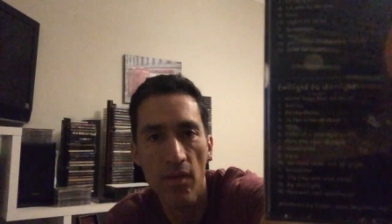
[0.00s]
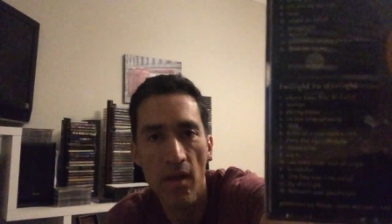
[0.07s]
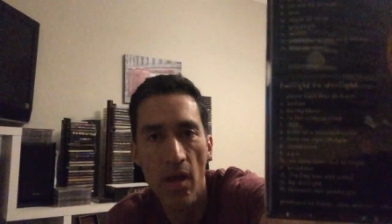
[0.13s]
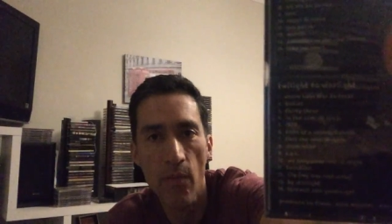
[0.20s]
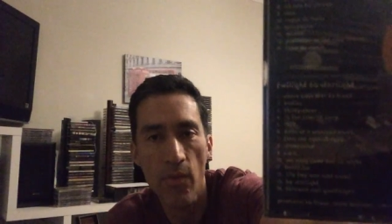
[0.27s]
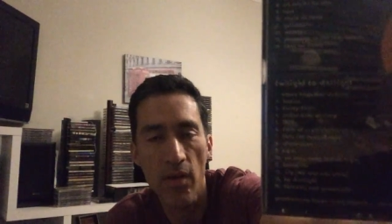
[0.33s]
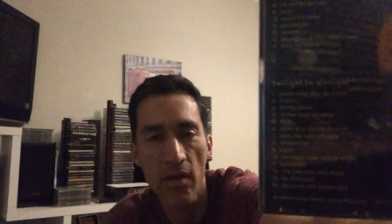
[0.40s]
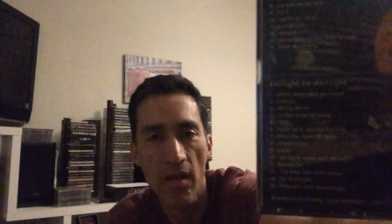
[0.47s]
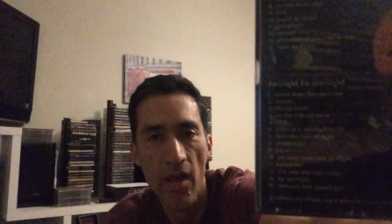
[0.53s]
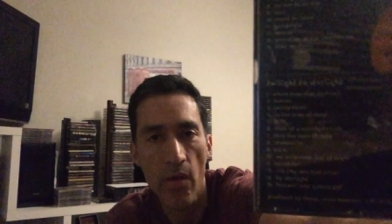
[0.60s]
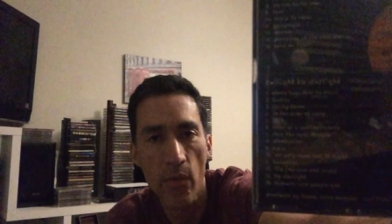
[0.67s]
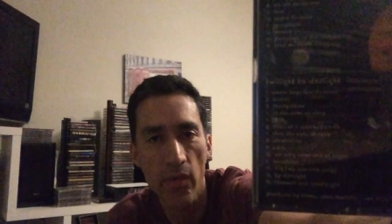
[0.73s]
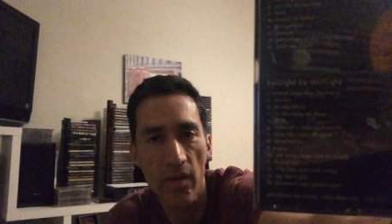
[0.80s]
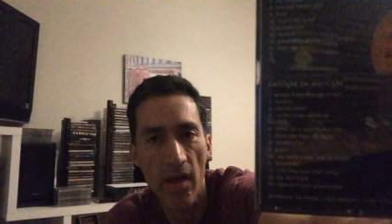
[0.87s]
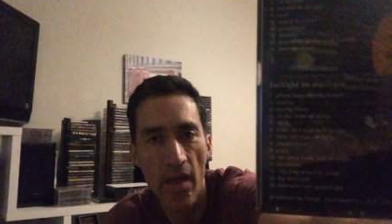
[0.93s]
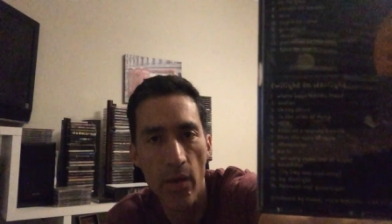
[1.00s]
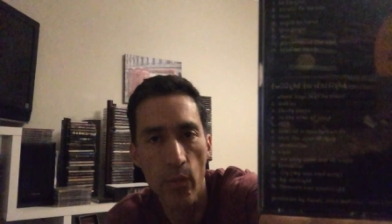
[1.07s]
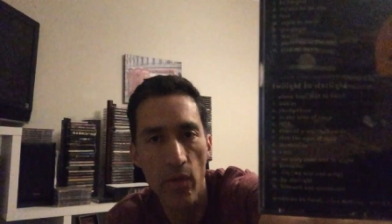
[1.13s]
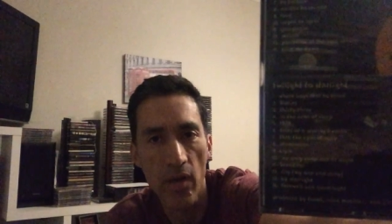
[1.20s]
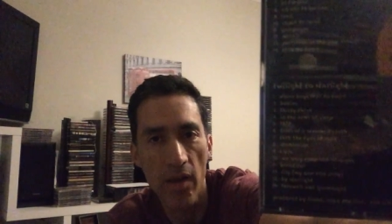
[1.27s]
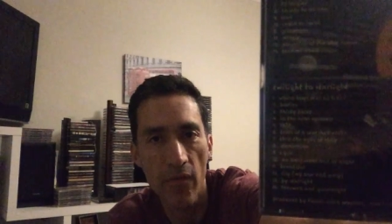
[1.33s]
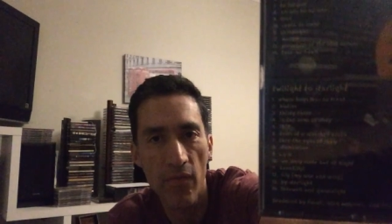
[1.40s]
I will, I will, I
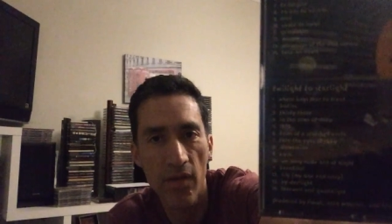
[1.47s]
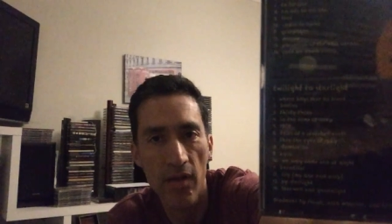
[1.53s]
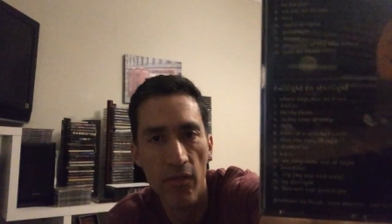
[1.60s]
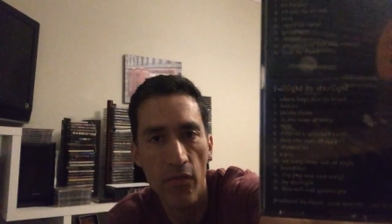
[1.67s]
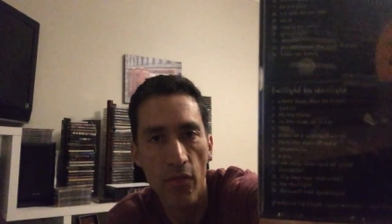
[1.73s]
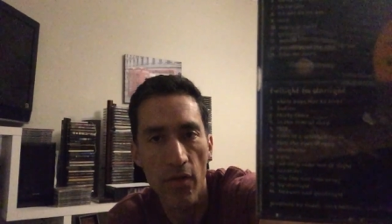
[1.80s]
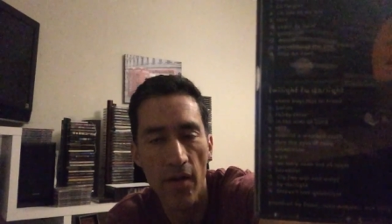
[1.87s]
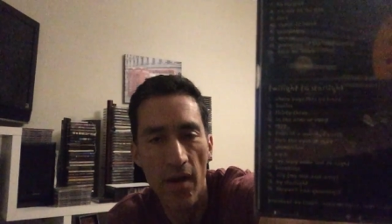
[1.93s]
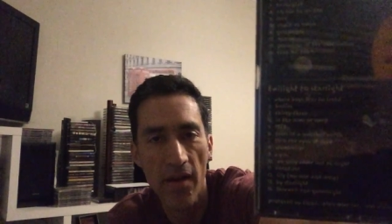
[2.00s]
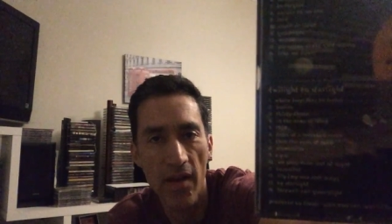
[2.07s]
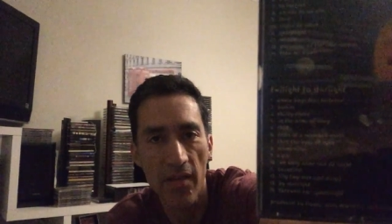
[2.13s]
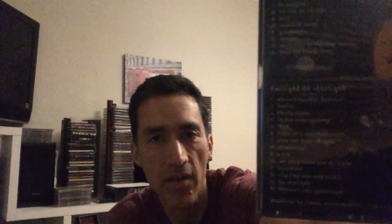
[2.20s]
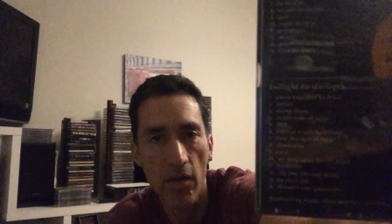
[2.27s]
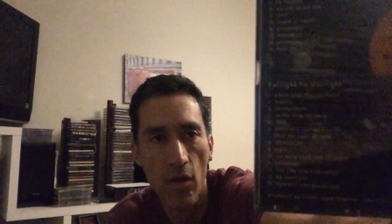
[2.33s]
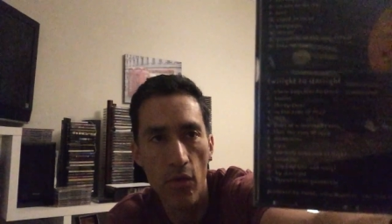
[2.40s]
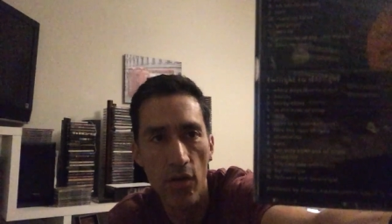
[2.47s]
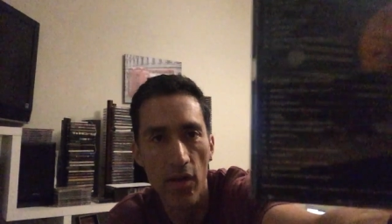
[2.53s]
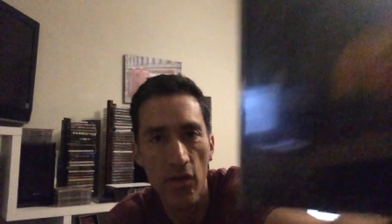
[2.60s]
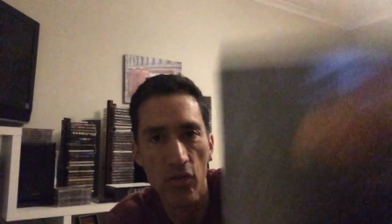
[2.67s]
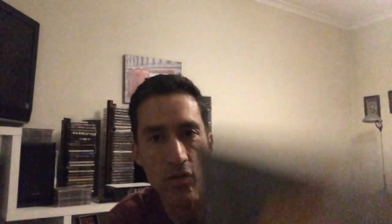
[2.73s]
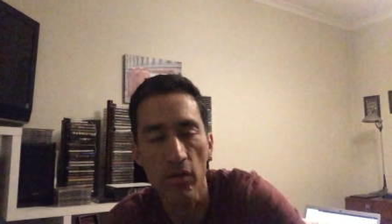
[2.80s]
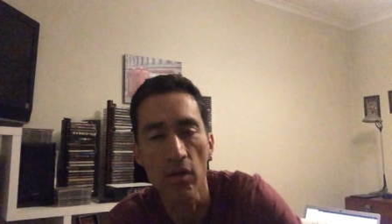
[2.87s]
will leave that for another
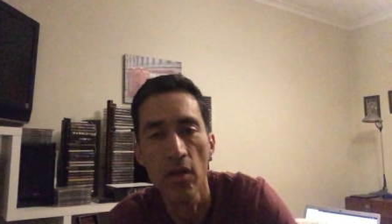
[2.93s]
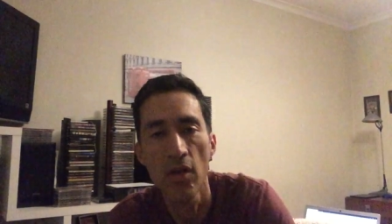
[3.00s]
occasion.